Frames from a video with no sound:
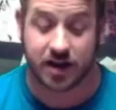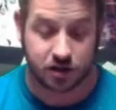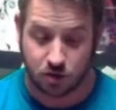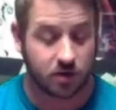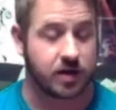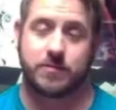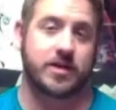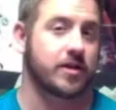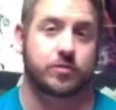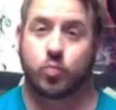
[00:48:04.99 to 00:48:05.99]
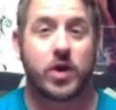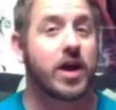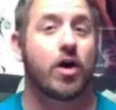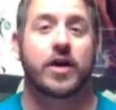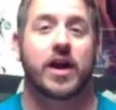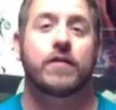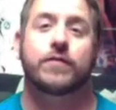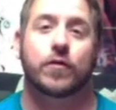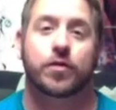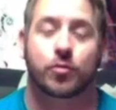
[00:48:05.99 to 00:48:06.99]
unity, because we hung
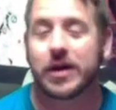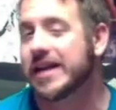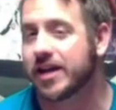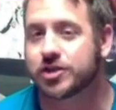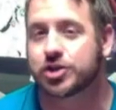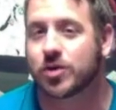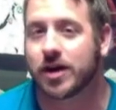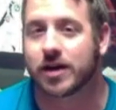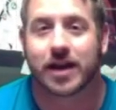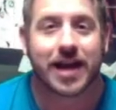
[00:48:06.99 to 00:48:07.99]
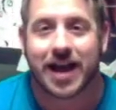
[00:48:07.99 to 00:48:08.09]
out for 3 days straight